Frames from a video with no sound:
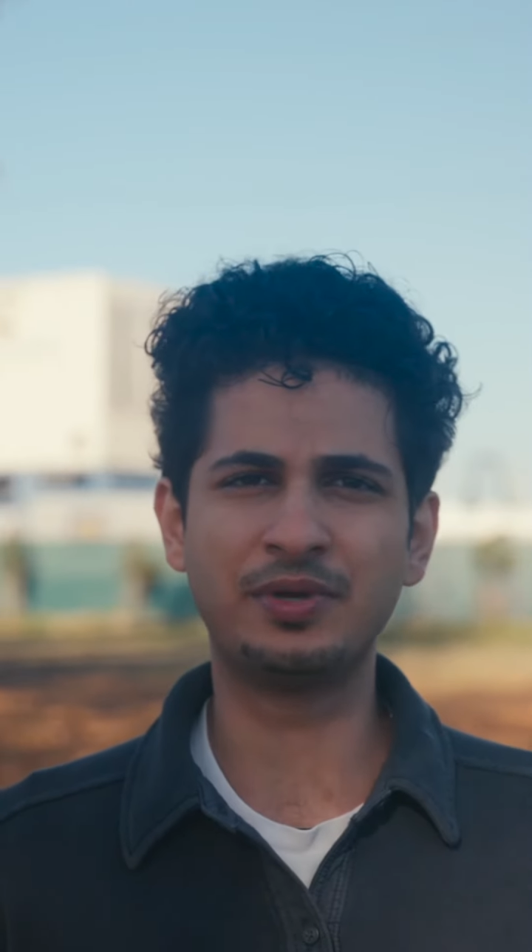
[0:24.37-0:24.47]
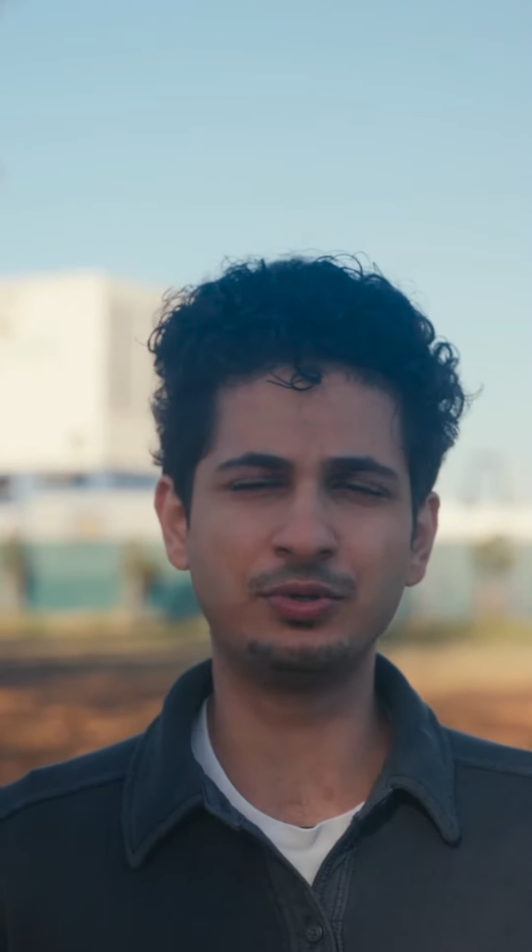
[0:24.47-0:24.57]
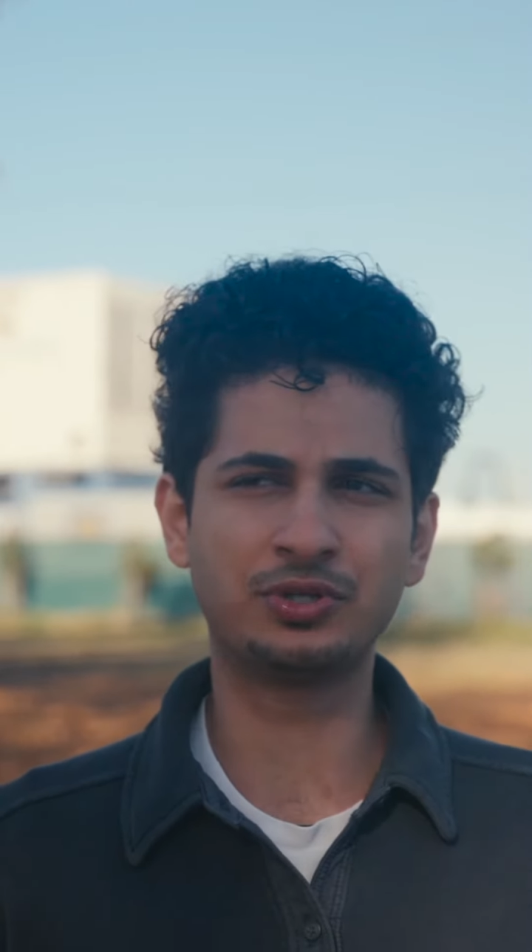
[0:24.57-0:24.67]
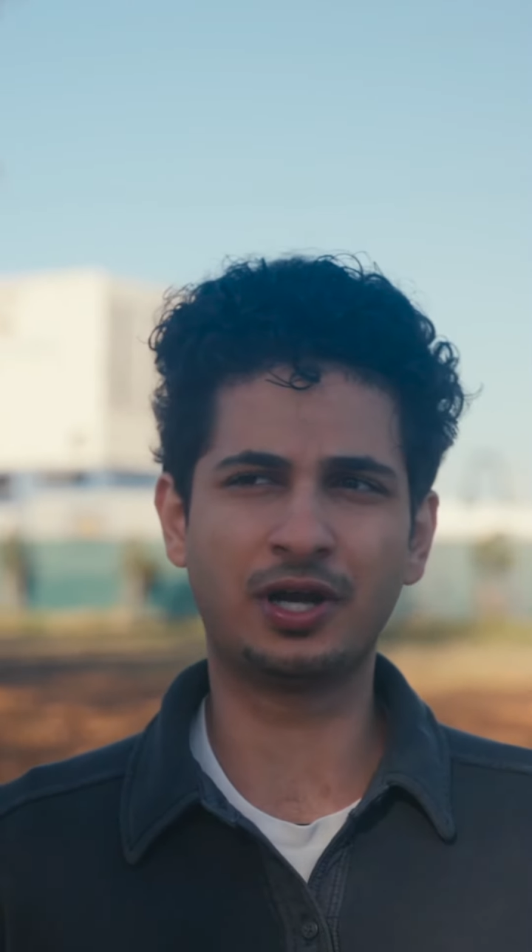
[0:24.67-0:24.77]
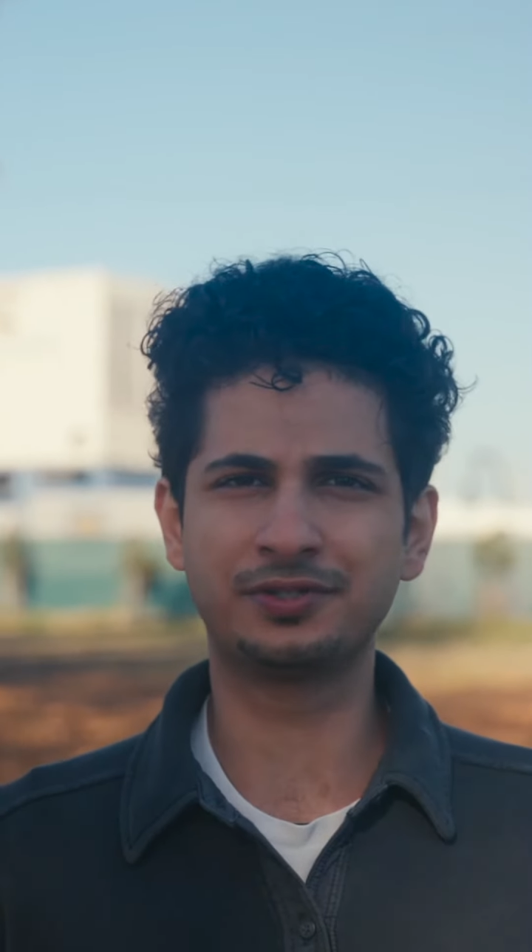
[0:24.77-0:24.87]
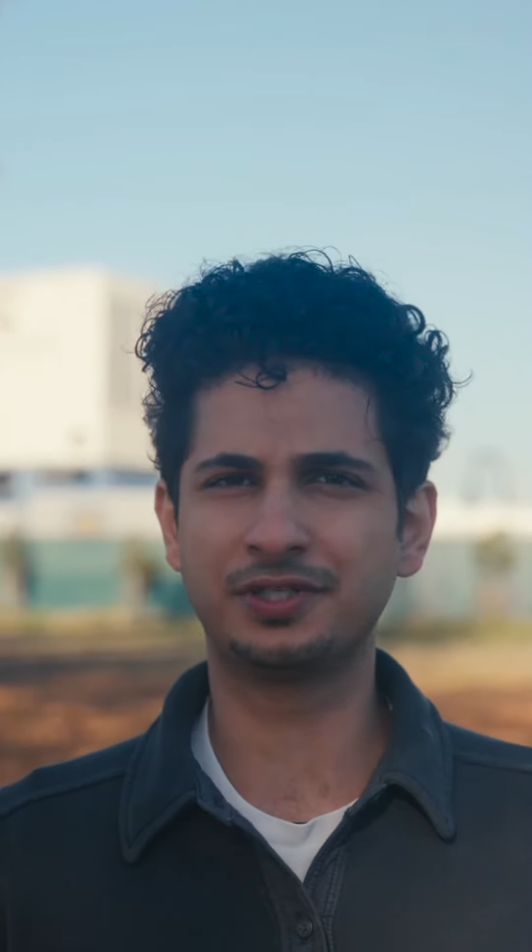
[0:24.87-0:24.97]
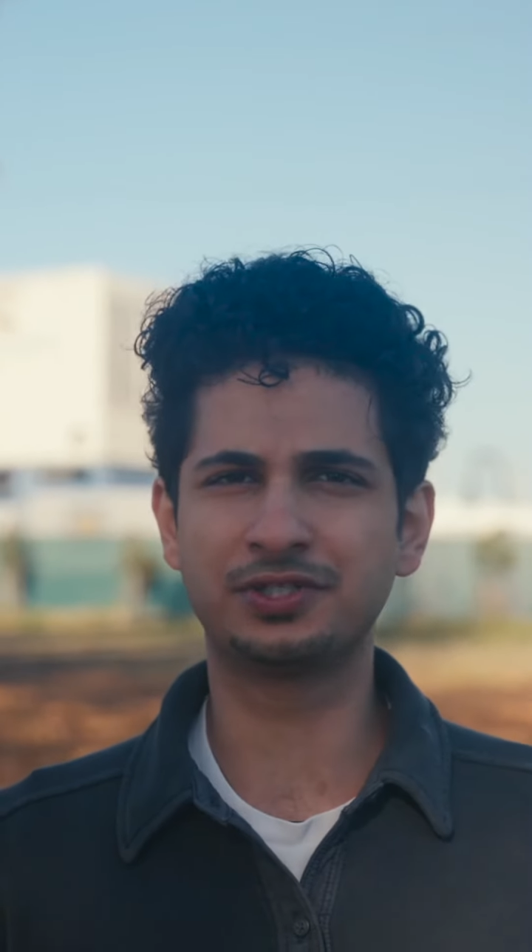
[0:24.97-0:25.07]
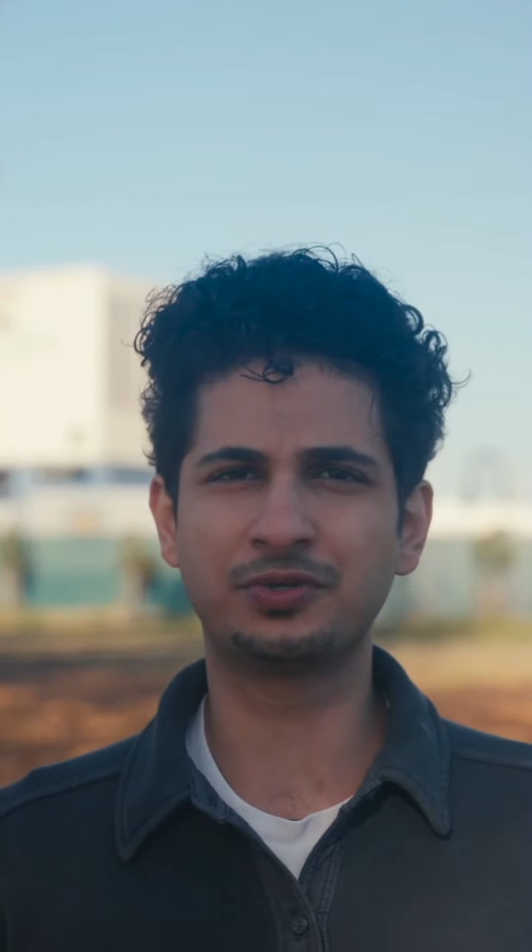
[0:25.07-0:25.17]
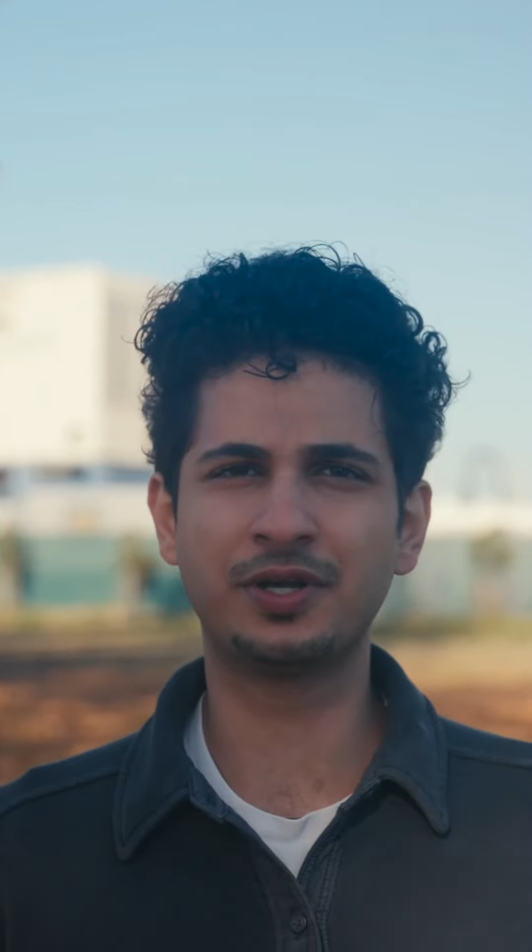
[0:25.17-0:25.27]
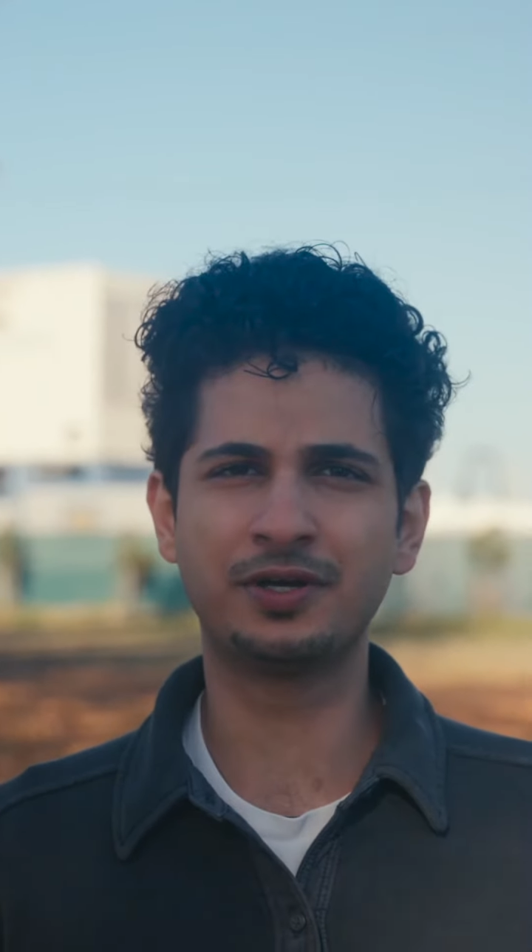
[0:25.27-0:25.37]
I'm a Youth
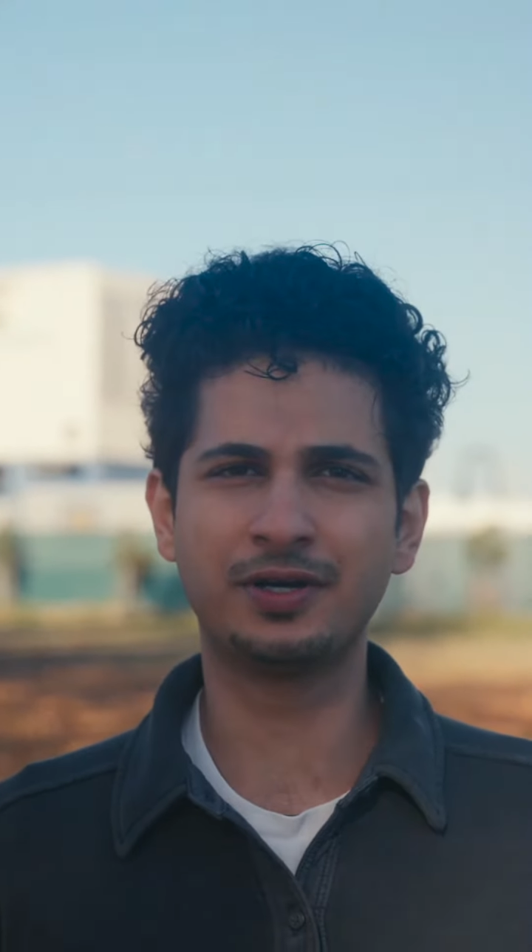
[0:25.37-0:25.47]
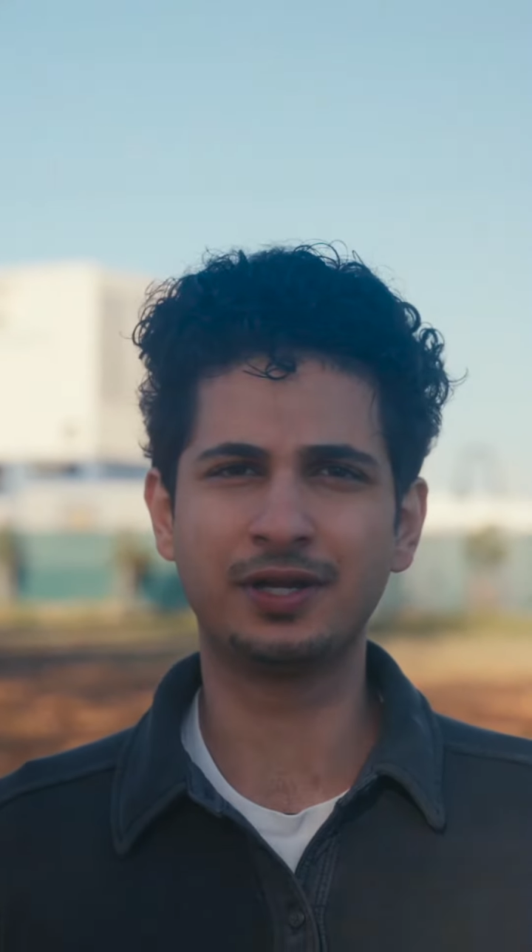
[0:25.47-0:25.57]
Content Creator.